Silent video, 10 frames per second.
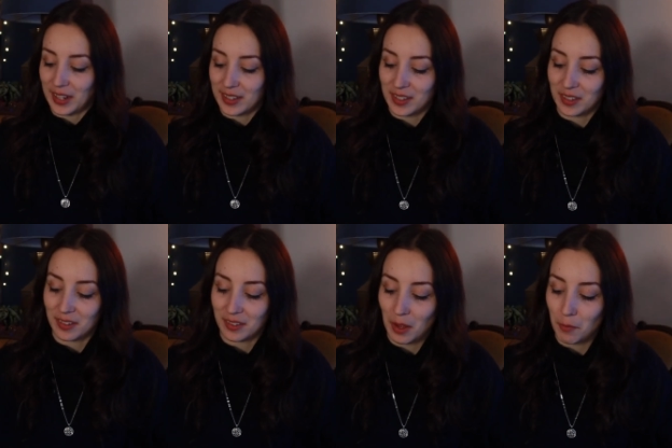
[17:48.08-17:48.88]
that's
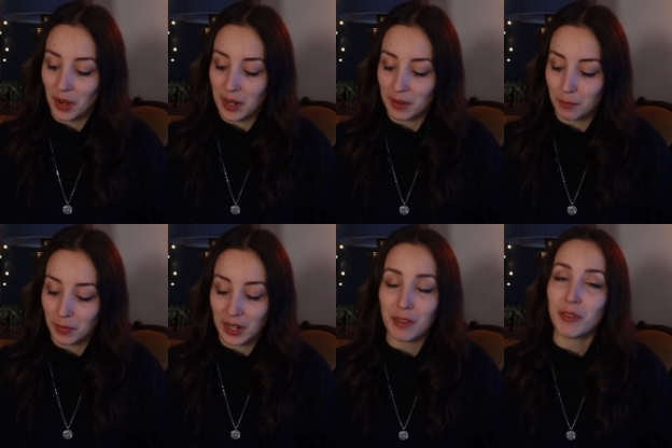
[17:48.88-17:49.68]
that might
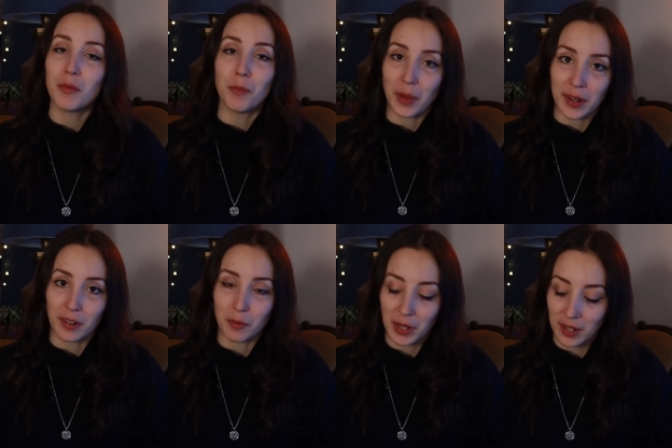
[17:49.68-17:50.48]
be even
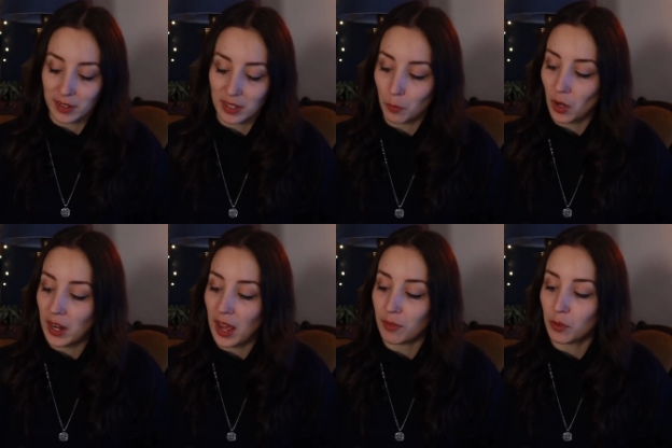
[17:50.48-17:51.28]
better because I'm
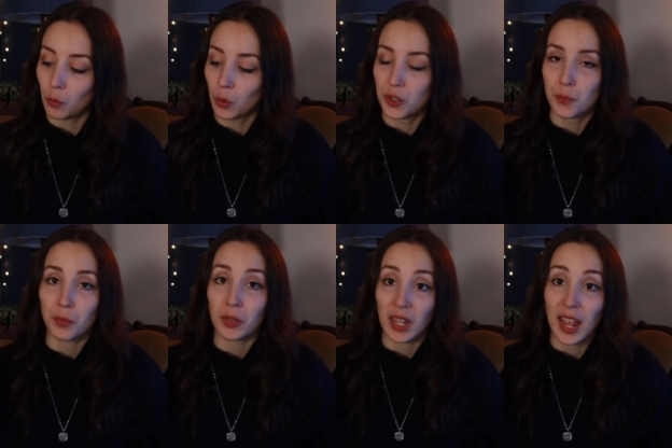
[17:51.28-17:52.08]
gonna have the word
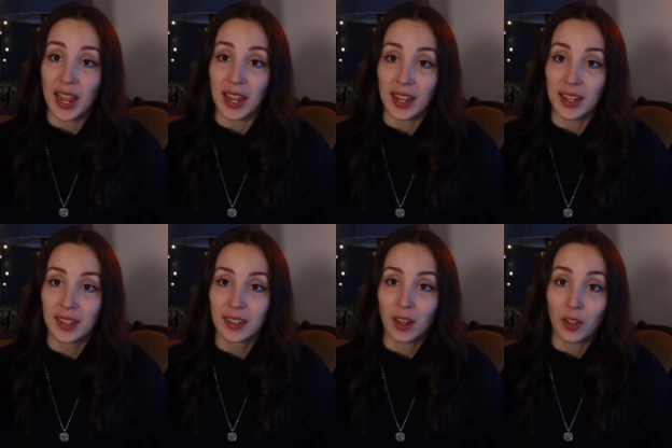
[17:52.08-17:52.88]
play
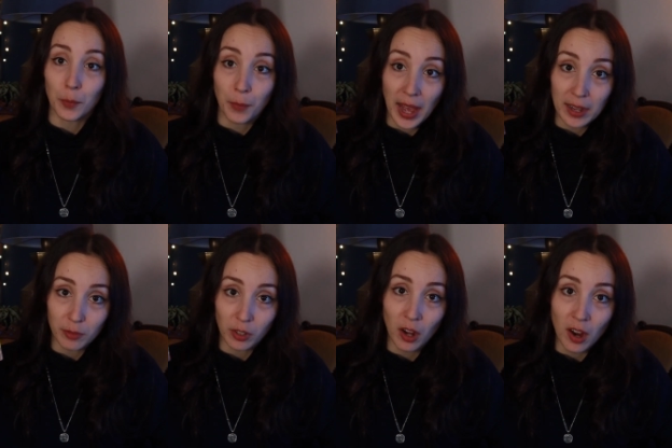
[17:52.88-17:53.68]
on the back
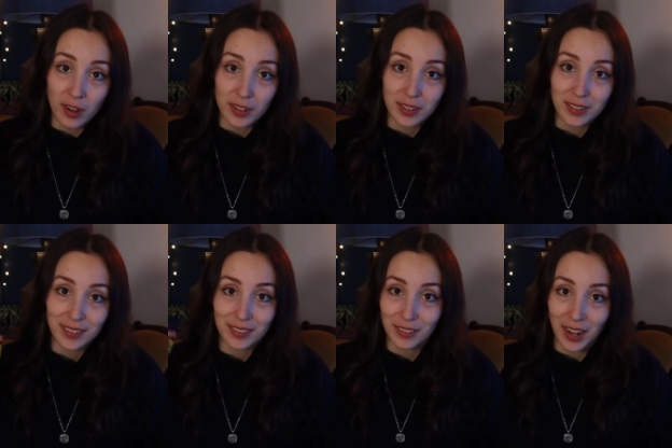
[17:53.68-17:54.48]
of the card,
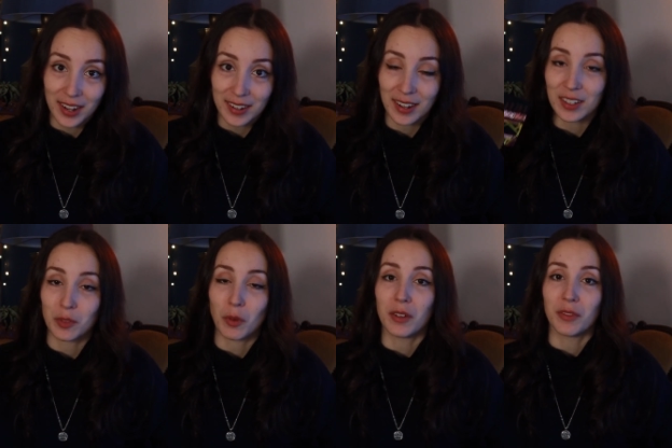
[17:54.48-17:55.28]
right?
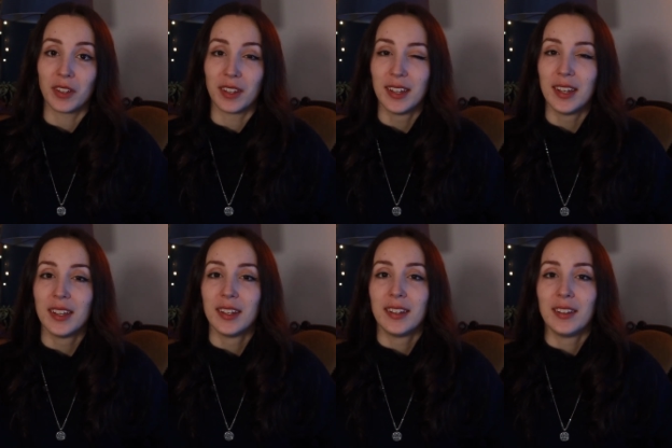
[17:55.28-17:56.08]
As one of the
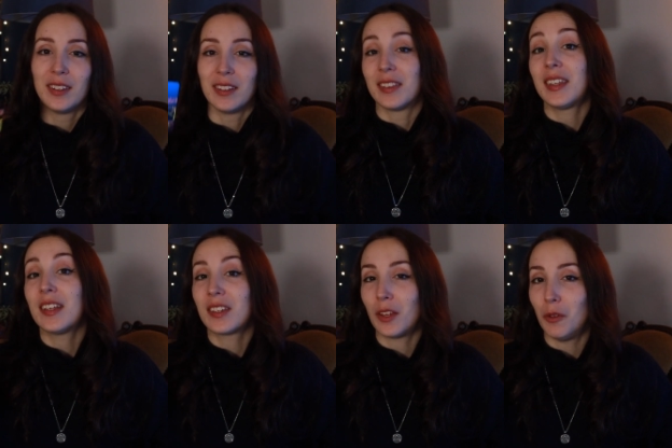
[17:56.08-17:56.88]
the
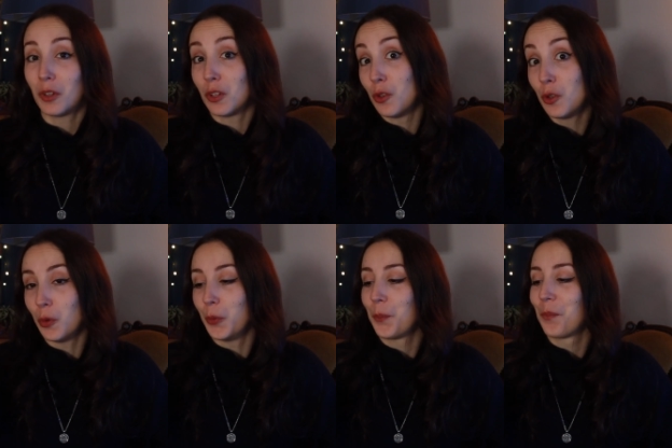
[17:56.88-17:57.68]
things that you can
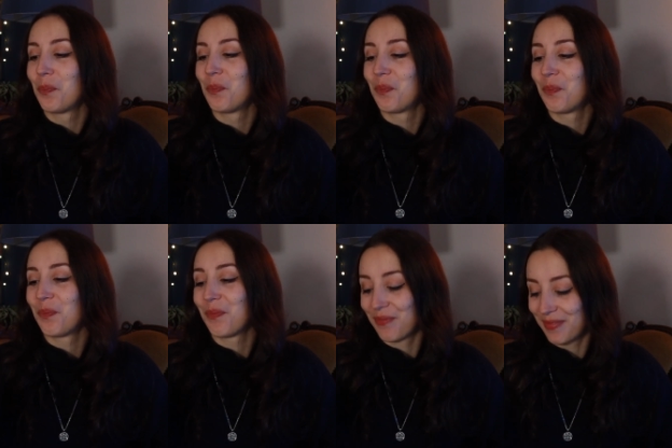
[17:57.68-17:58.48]
do
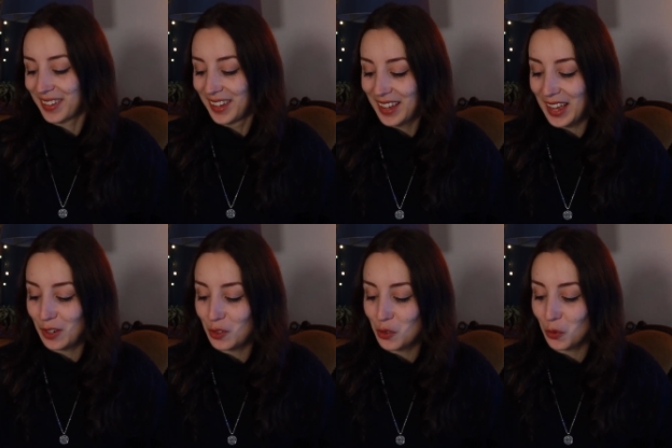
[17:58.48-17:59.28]

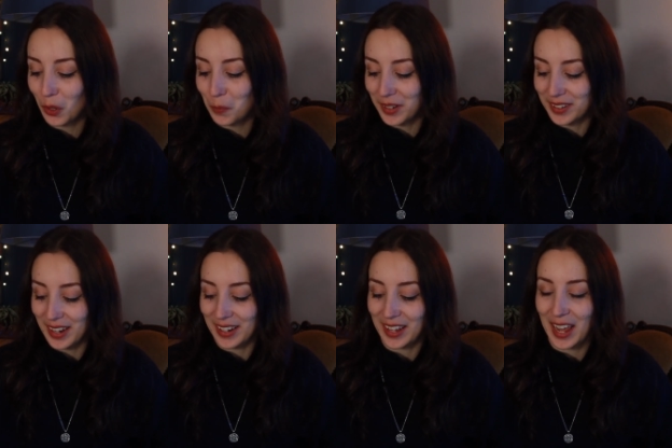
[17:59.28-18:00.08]
enjoyment
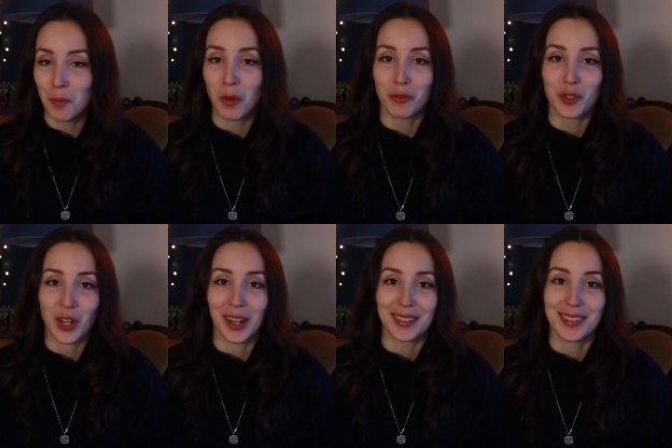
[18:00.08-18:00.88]
and game of
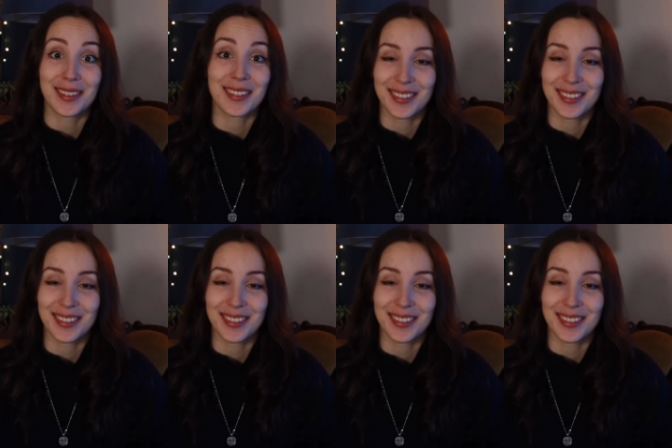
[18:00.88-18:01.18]
chance.